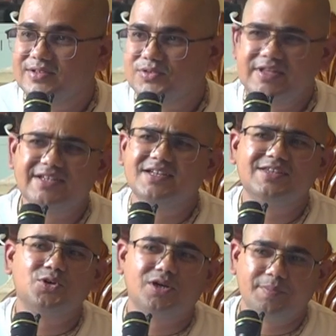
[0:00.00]
So there's
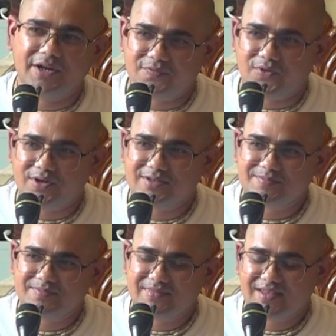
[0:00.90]
nothing to complain for.
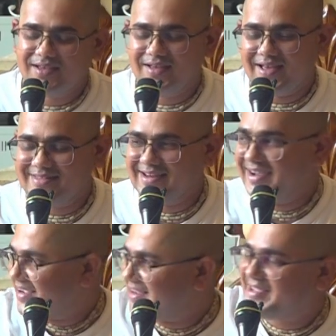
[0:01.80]
And then
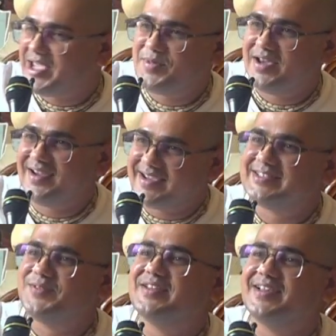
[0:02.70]
again, I came here,
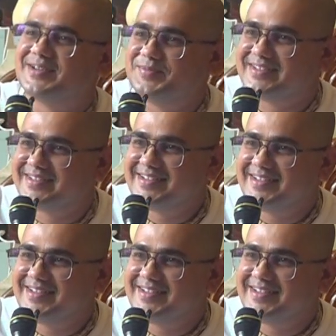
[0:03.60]
again someone kicked me.